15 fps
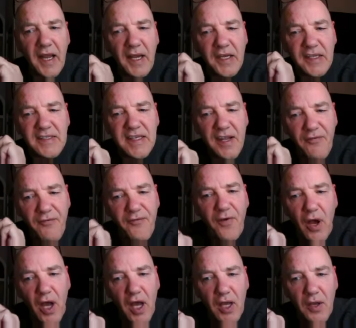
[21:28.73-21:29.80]
And it's in a.
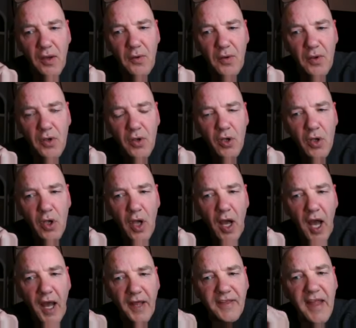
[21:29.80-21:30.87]

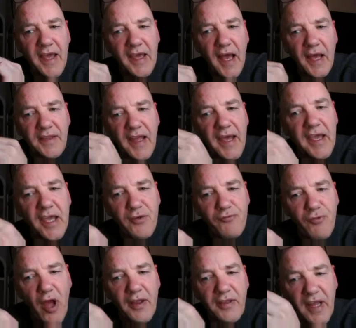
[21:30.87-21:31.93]
And they
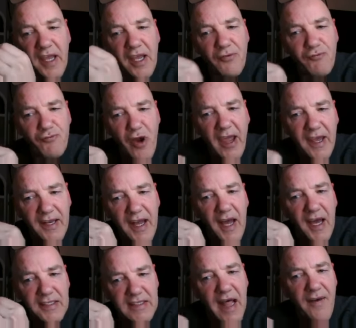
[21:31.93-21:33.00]
can
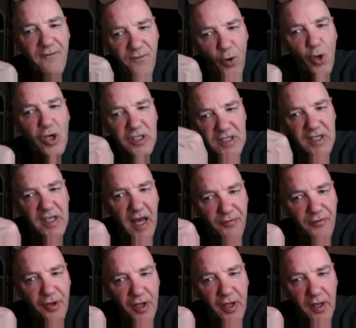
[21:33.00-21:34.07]
recognise that voice in
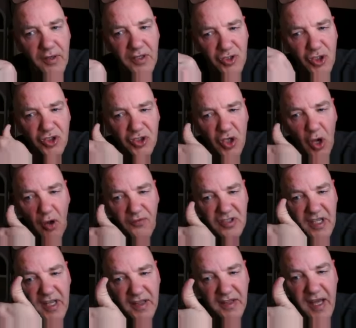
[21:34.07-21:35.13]
Africa because
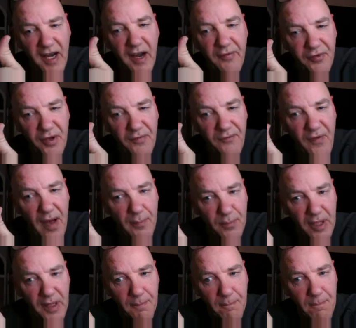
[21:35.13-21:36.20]
obviously they're African
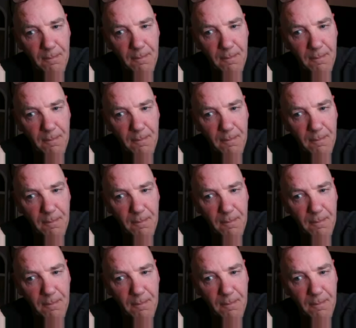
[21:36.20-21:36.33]
family.